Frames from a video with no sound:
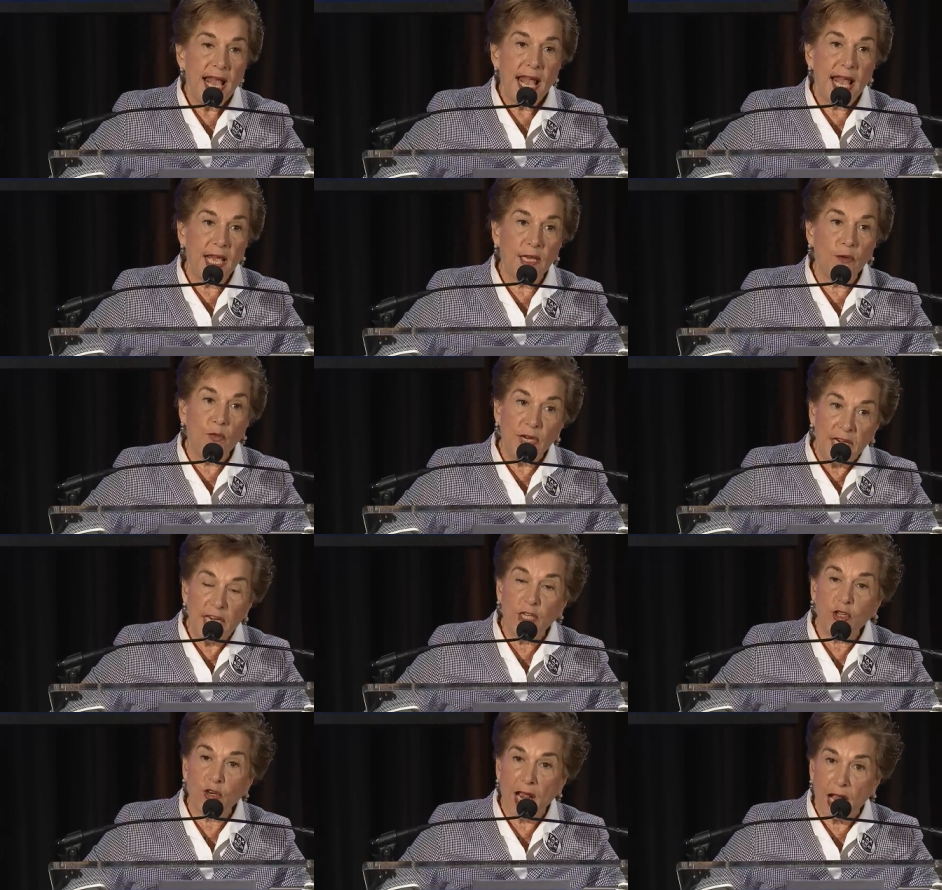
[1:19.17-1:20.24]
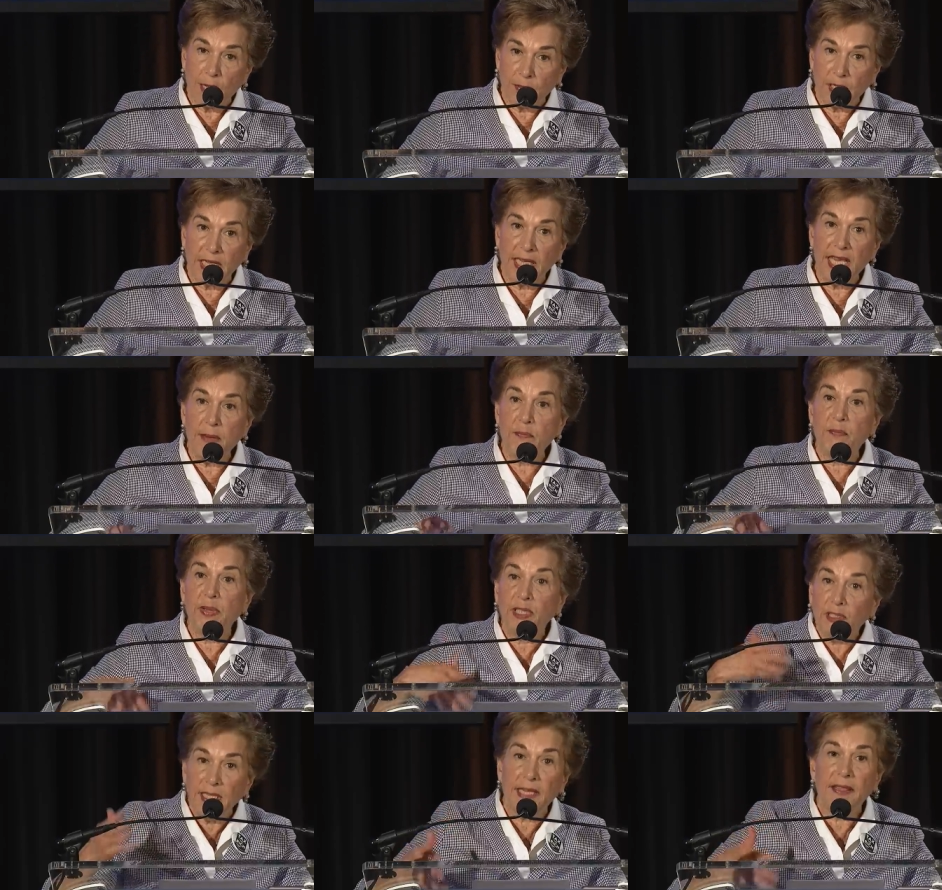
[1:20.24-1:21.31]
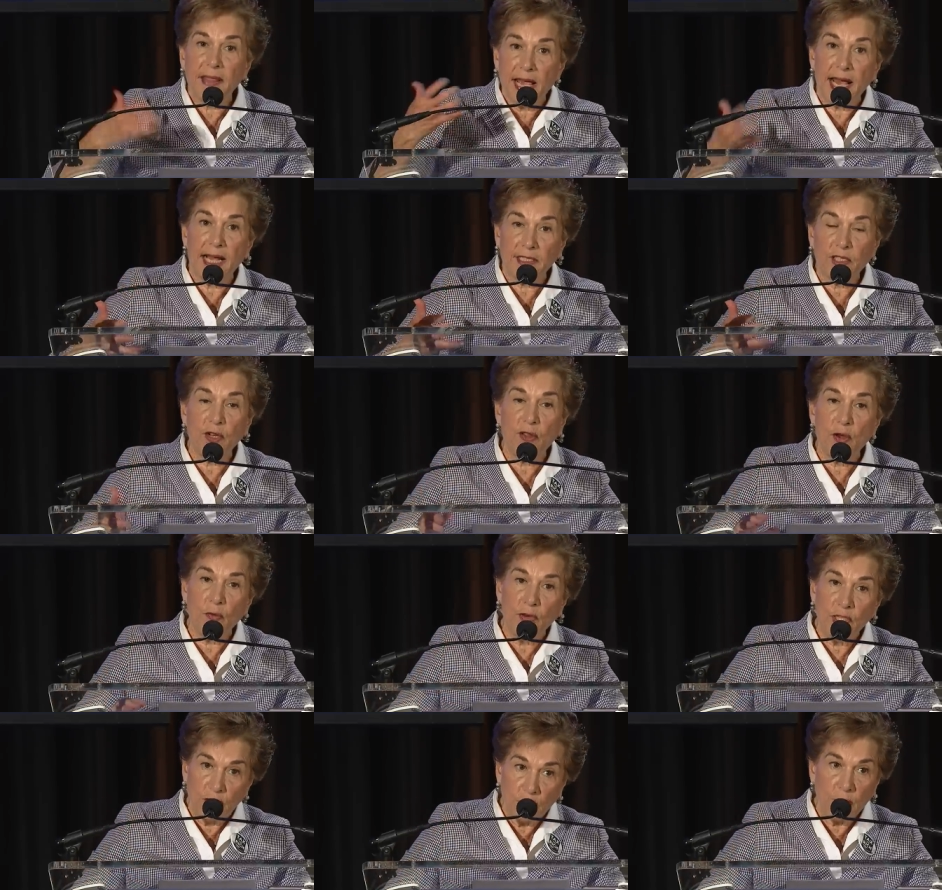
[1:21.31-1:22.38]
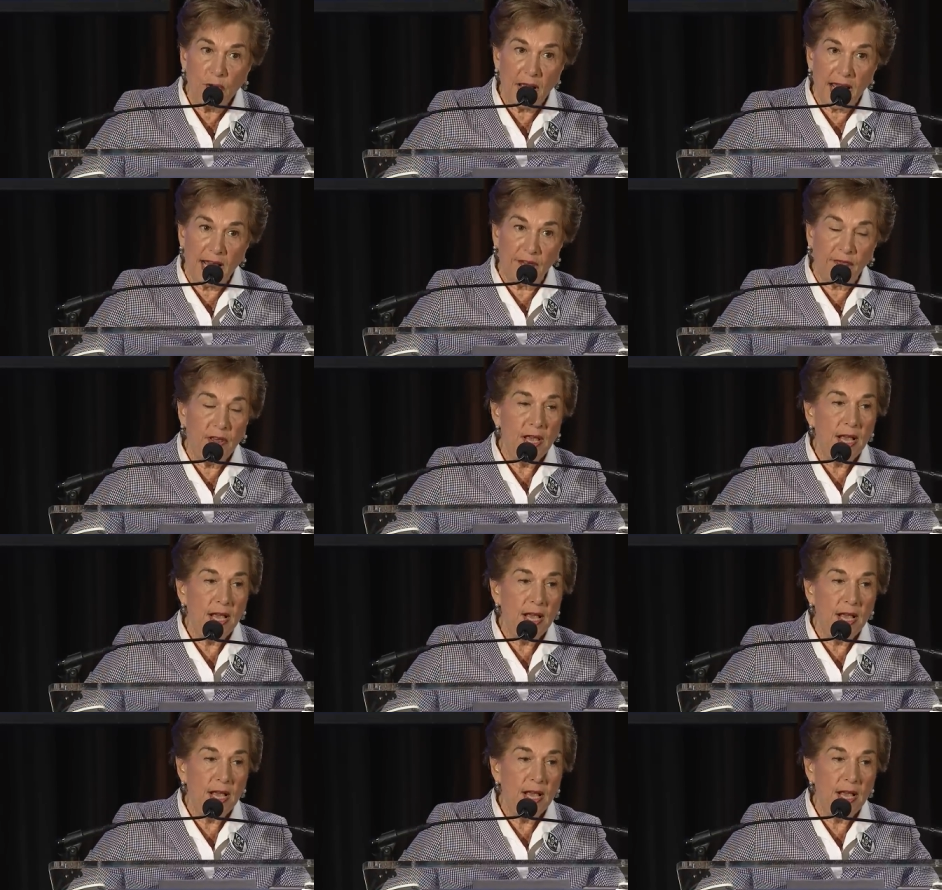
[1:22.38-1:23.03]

And we need your help to keep building that so that we do have